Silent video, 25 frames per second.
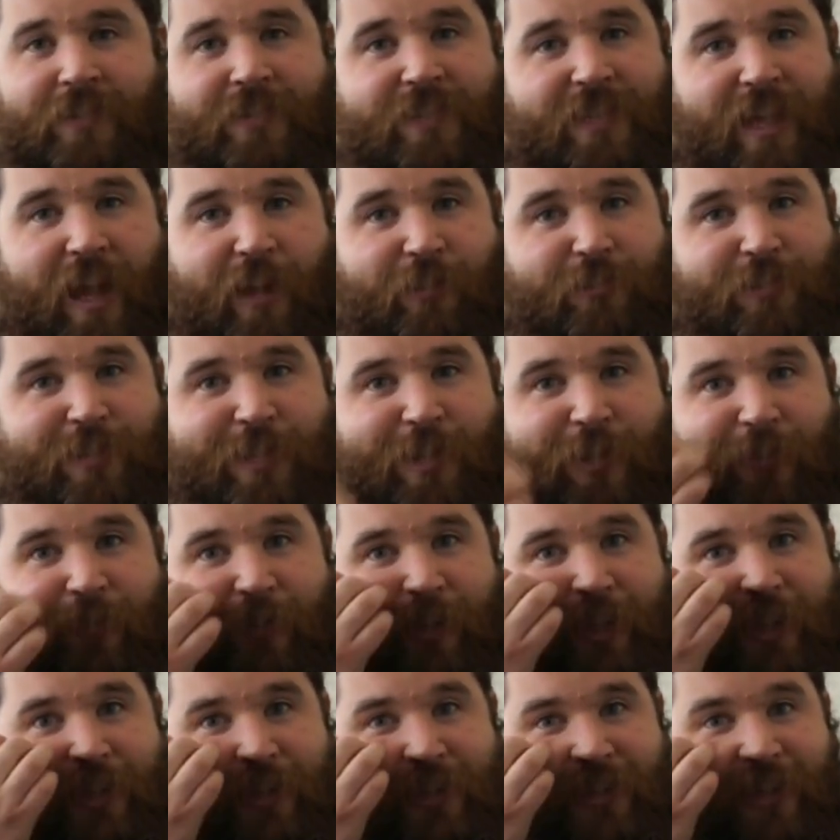Sounds
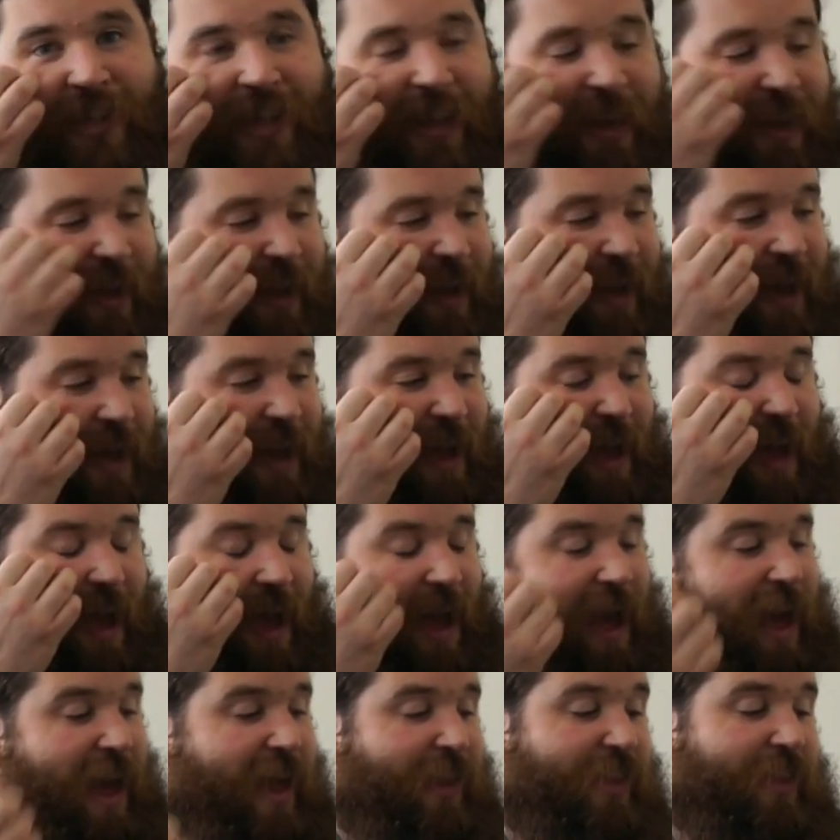lovely, doesn't it?
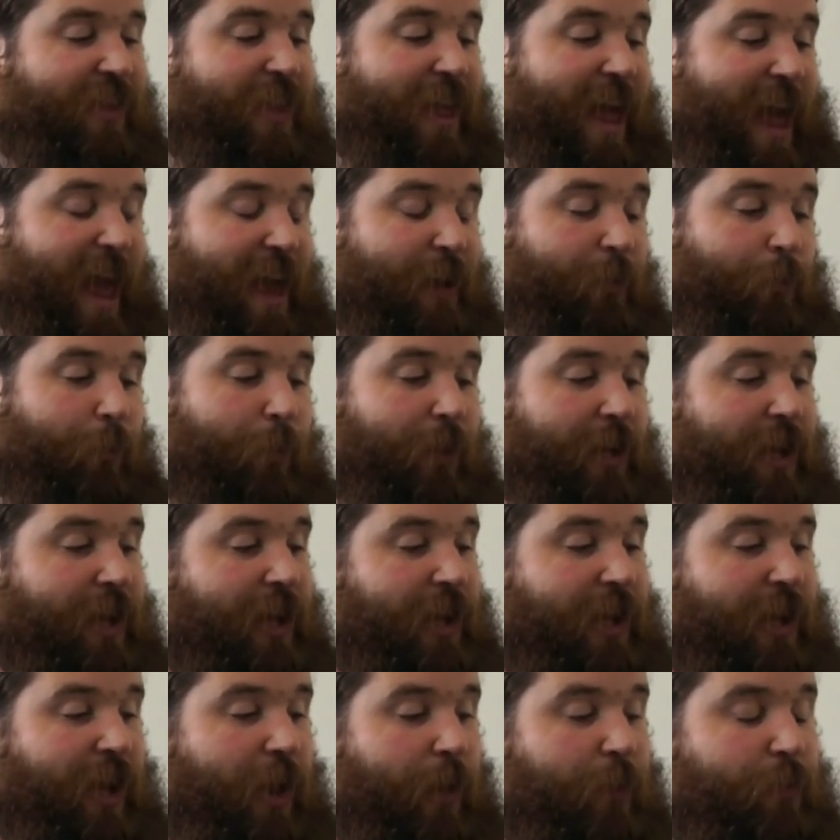And then we're
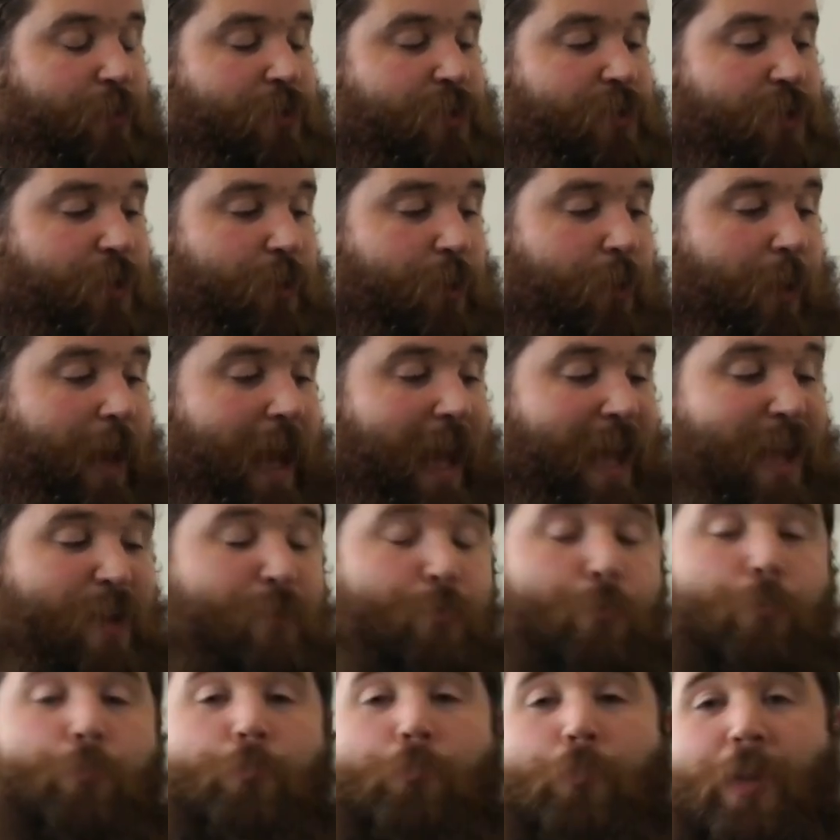going to go to a
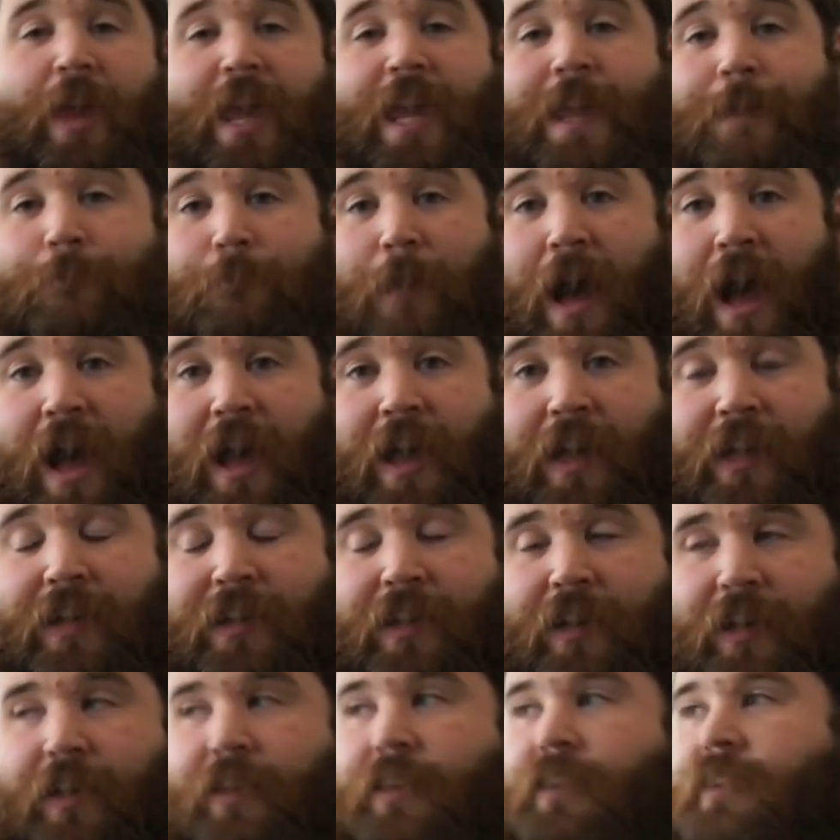B
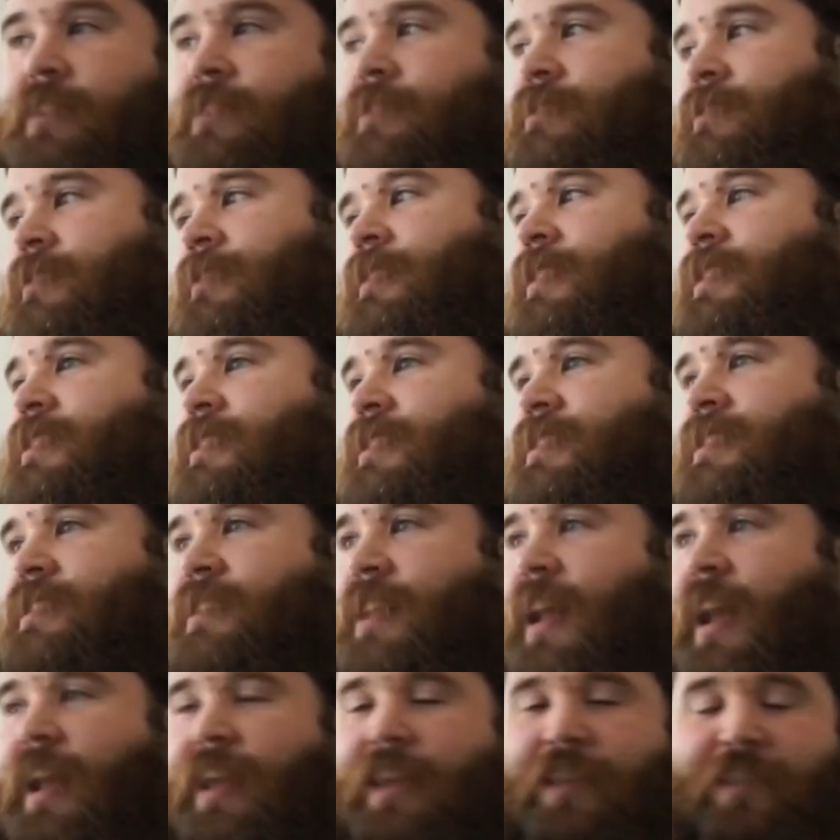minor. So this is
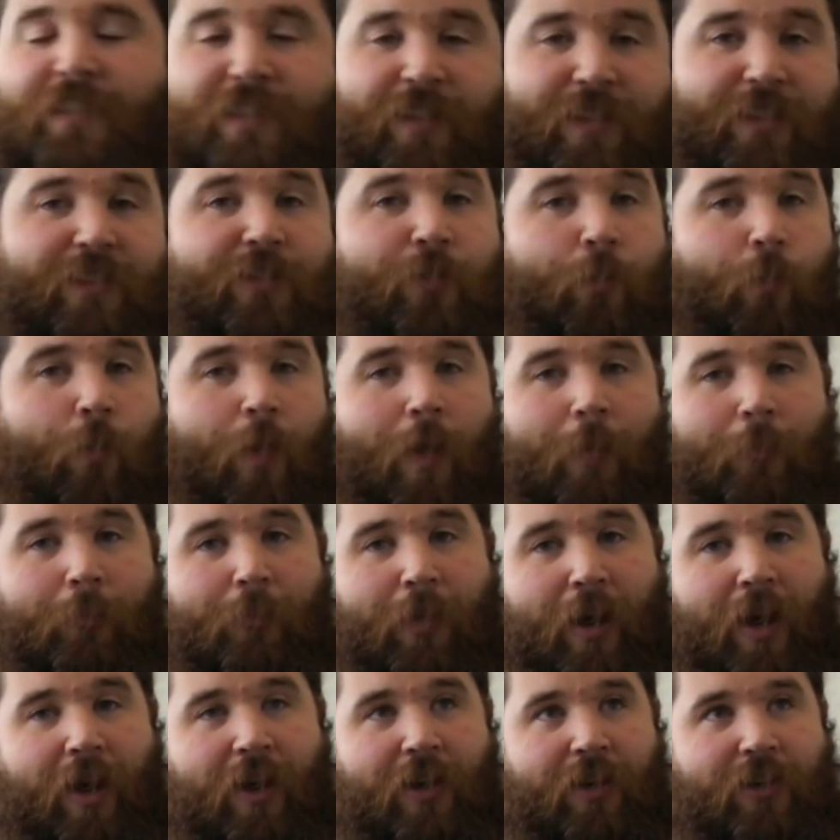like the 1
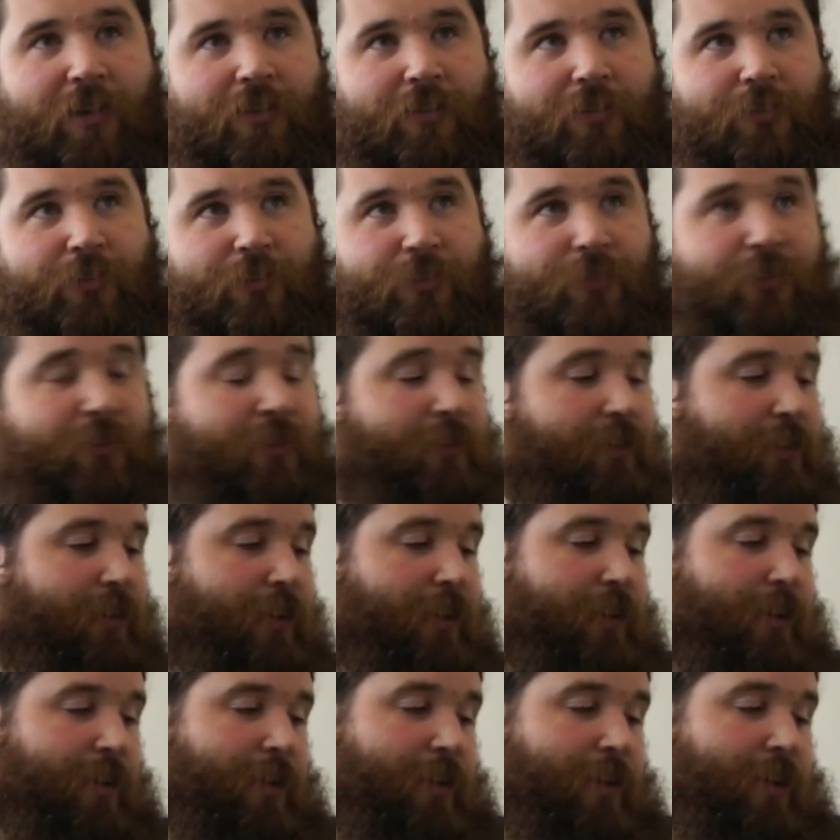bar chord.
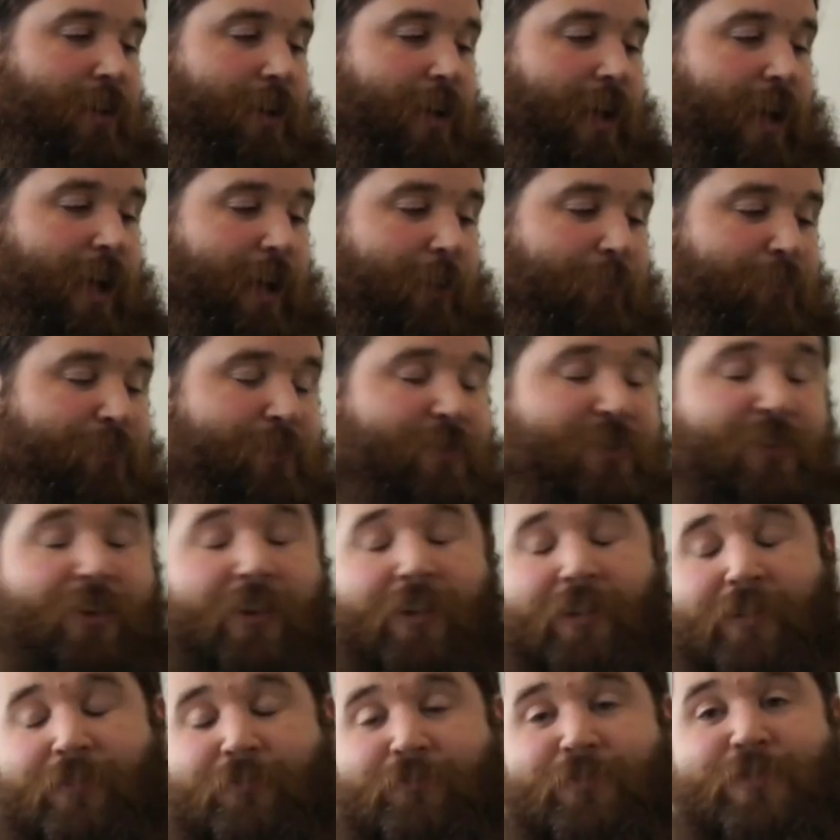
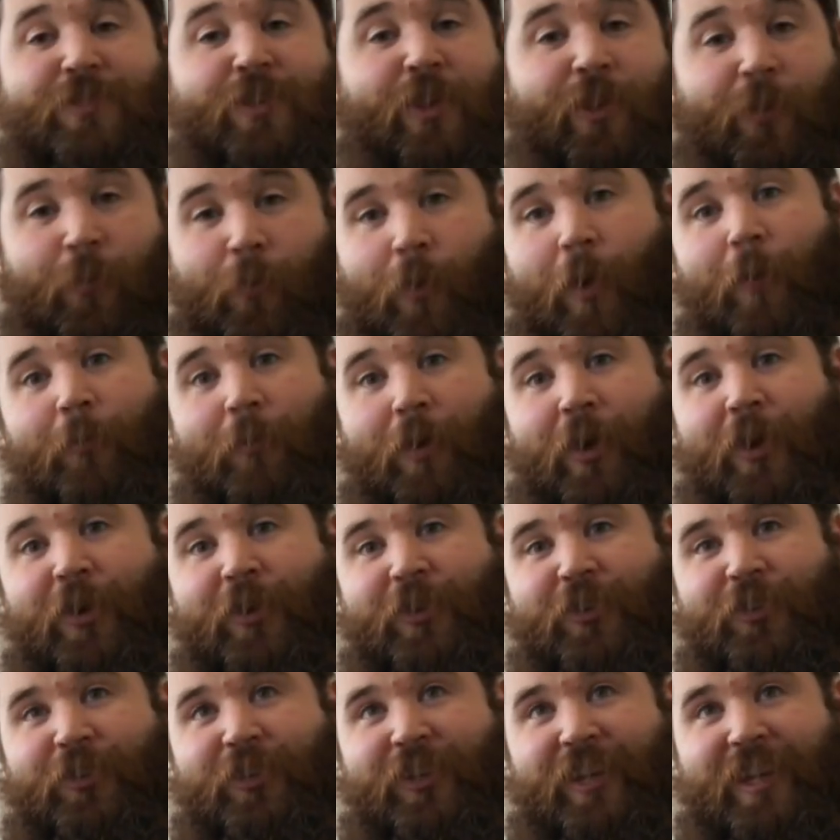Sorry, it's not the 1 bar
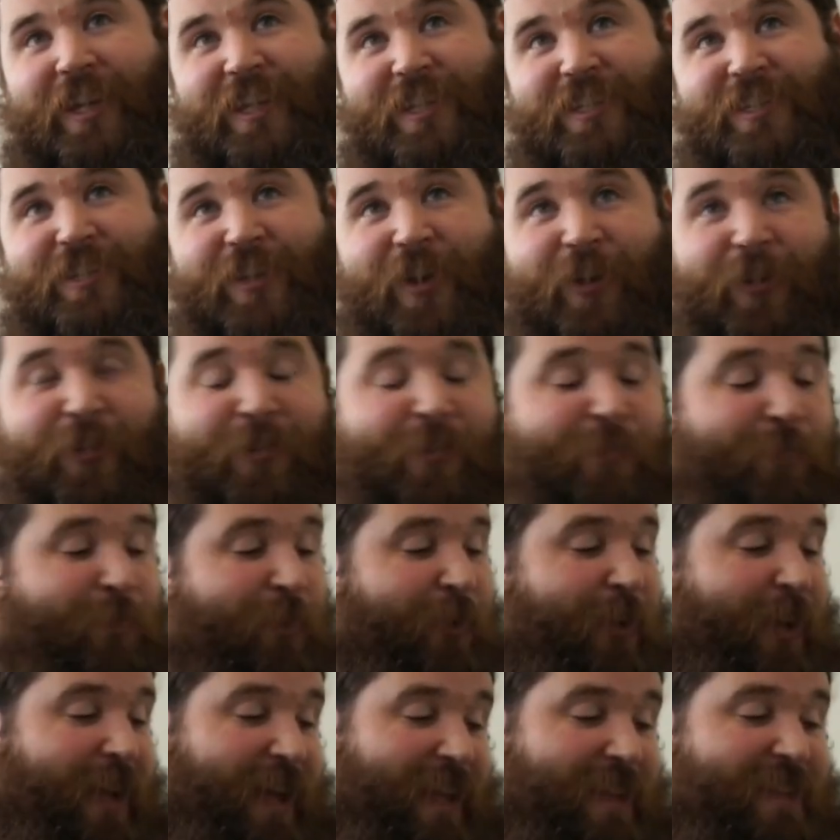chord in the song,
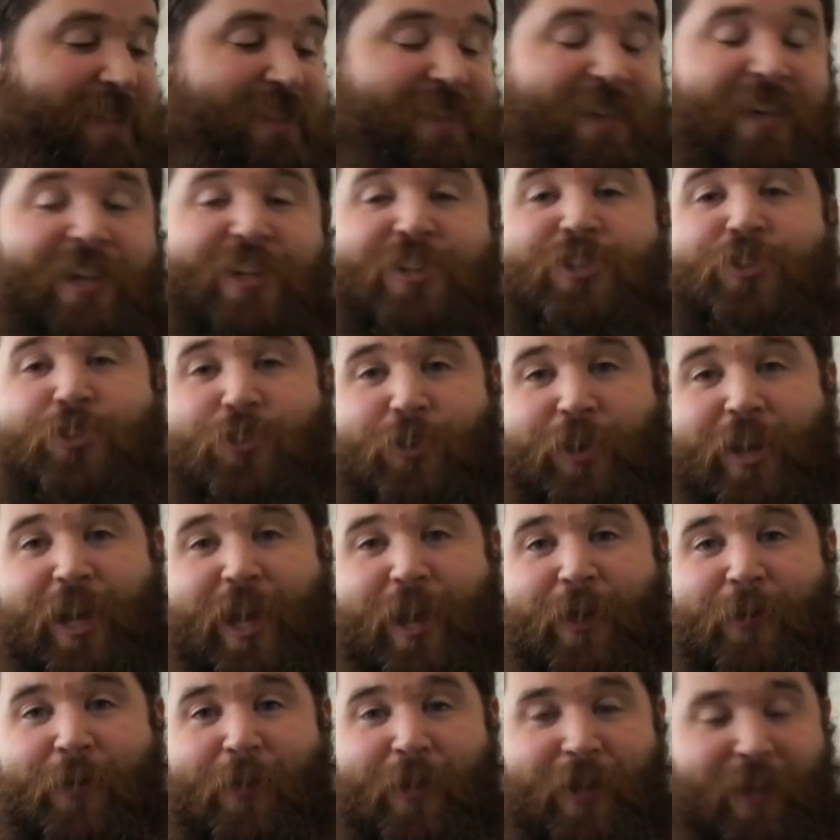but it's a
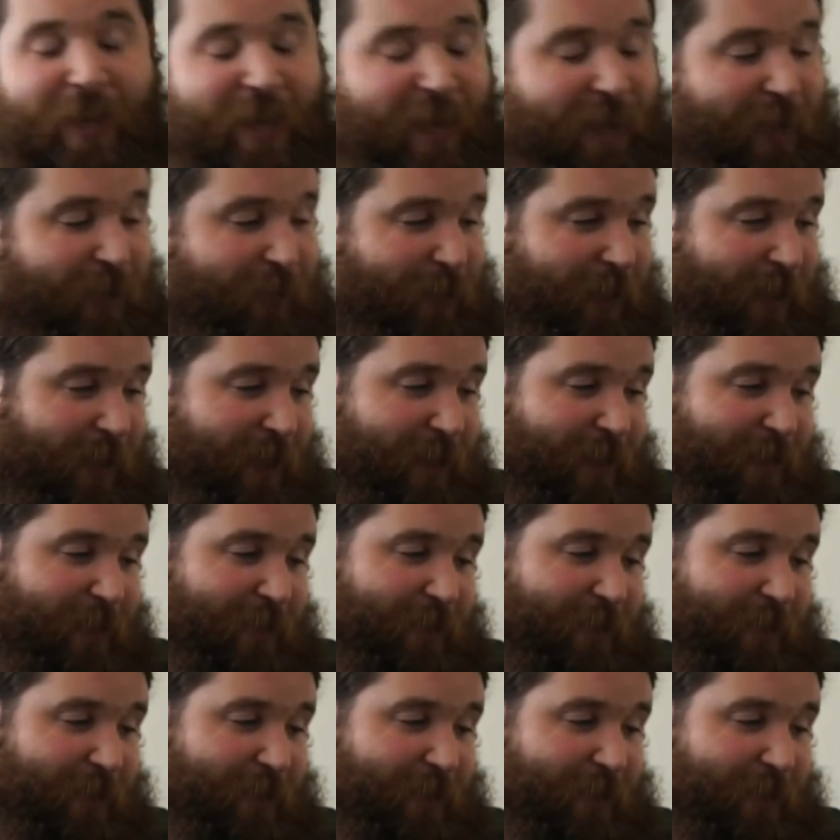tricky one anyway.